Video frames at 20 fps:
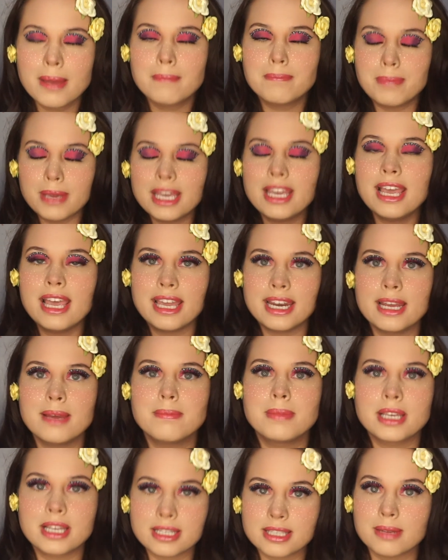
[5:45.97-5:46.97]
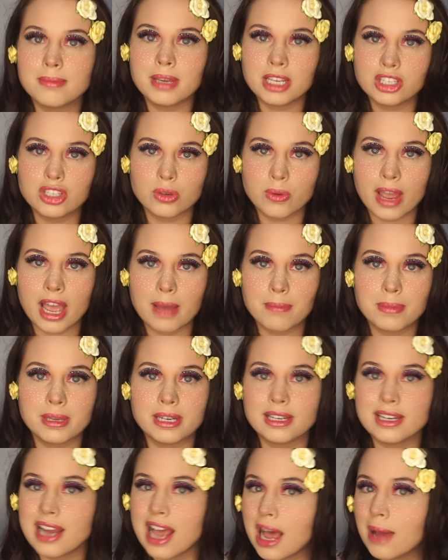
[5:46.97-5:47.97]
Be in it because it makes you happy,
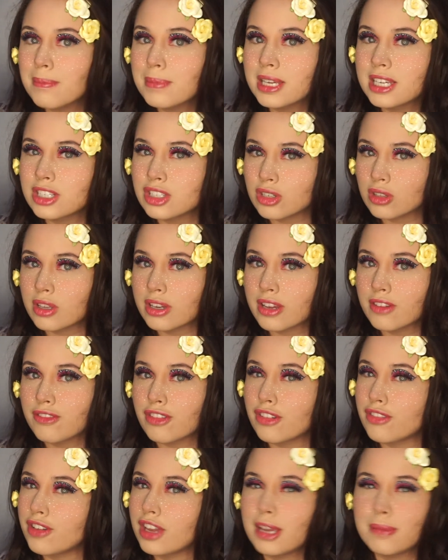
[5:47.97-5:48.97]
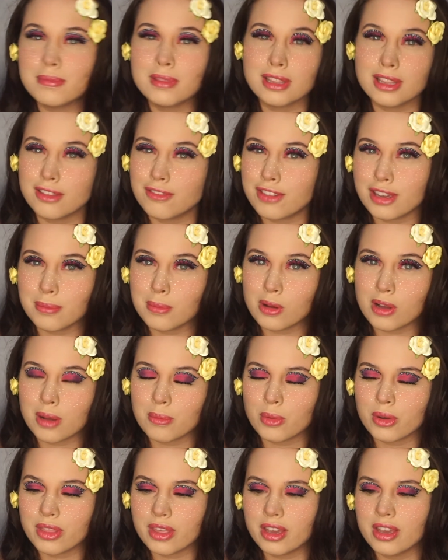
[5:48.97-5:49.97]
not because you're looking for fame. The fame will come
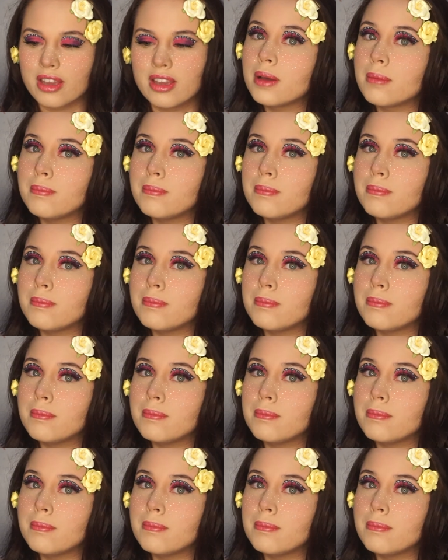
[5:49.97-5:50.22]
with it.